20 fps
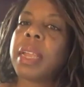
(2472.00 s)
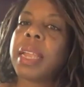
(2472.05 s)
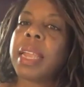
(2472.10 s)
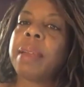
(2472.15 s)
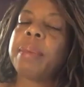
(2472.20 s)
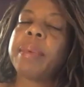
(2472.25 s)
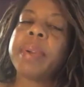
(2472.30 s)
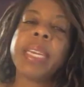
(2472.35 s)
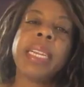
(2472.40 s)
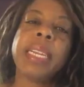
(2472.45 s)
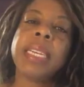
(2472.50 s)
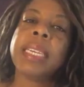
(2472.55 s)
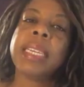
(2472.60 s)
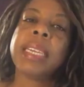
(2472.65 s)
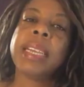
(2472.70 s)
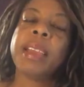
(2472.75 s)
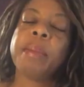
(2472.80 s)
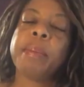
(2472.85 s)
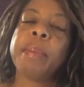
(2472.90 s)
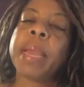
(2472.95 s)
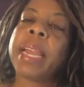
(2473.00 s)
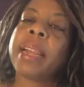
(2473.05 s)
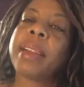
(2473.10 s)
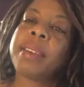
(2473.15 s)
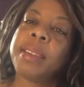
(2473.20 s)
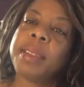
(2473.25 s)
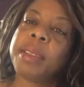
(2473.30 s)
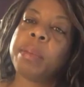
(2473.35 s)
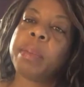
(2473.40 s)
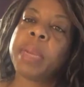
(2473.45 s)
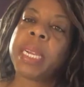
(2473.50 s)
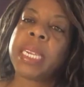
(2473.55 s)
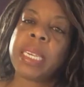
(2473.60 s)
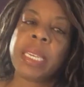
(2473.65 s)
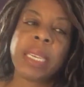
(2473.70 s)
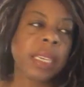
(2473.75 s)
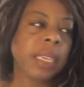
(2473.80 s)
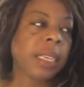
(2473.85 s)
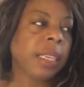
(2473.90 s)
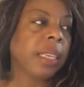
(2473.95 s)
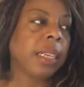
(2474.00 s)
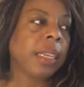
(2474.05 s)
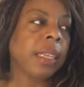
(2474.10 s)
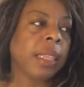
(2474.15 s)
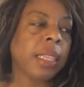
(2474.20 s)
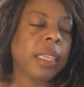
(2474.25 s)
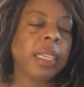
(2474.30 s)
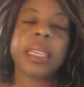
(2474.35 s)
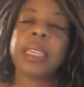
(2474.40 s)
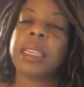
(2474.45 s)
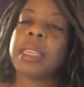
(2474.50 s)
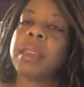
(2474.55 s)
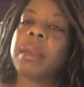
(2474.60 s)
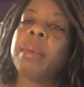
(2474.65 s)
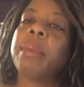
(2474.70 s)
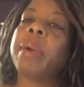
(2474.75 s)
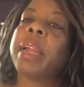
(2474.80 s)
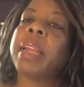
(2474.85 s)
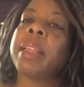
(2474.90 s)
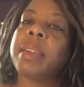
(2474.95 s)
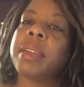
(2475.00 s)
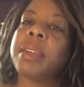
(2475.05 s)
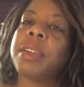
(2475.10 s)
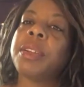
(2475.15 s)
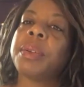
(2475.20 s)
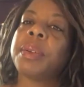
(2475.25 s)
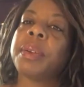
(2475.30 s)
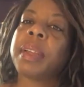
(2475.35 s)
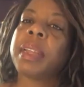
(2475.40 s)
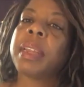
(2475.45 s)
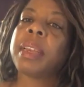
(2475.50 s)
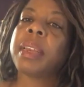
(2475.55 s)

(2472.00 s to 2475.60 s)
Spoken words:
And get back to the basics, and this is the way to do it,